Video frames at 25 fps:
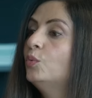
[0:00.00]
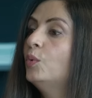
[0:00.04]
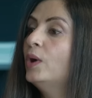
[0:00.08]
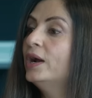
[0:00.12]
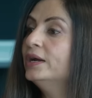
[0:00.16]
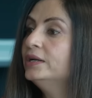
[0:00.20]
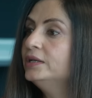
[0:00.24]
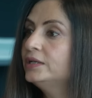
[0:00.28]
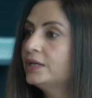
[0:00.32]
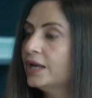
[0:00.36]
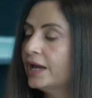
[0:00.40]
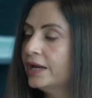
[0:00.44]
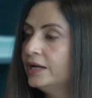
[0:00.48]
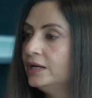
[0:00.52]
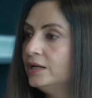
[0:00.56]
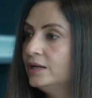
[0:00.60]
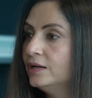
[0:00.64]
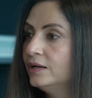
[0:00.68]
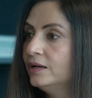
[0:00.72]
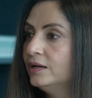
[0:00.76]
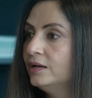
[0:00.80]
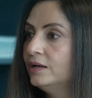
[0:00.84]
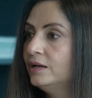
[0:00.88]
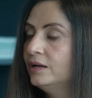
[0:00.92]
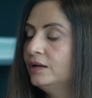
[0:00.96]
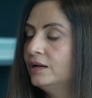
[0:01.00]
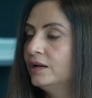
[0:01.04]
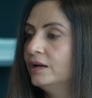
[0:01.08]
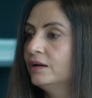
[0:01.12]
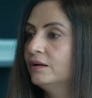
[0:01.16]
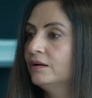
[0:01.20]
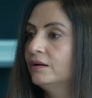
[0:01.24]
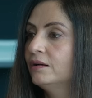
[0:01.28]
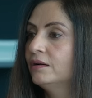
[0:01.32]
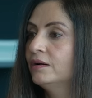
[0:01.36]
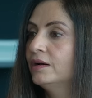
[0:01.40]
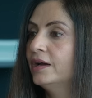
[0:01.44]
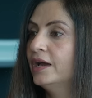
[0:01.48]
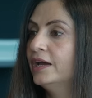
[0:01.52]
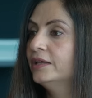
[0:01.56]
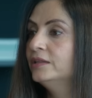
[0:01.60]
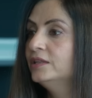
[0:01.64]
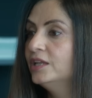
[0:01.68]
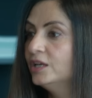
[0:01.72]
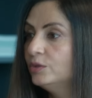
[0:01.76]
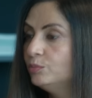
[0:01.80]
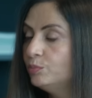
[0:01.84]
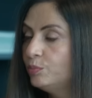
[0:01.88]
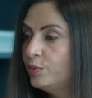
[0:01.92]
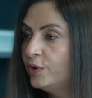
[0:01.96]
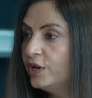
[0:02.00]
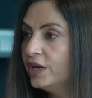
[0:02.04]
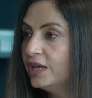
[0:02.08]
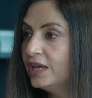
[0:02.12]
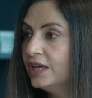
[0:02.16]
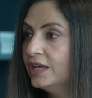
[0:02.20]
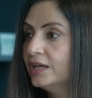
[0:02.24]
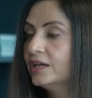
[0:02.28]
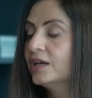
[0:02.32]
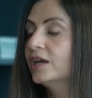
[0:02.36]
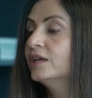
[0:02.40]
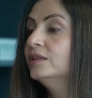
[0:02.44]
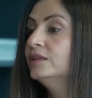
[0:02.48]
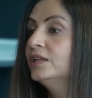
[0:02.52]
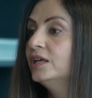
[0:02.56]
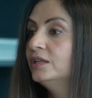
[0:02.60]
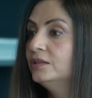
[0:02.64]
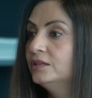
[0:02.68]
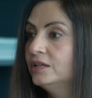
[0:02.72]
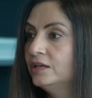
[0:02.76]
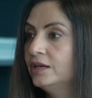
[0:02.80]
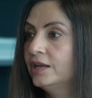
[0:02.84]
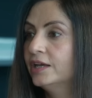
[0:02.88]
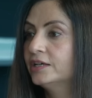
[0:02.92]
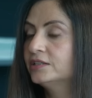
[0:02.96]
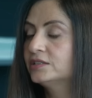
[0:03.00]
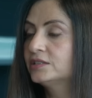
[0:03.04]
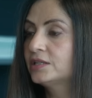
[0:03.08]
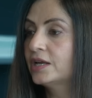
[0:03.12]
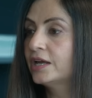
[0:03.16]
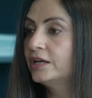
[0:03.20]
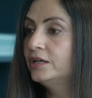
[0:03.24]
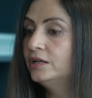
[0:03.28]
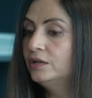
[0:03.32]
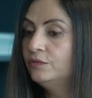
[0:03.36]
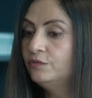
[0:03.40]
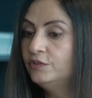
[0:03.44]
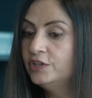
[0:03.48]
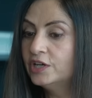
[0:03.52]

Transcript: one title uh, and then break and then the next title.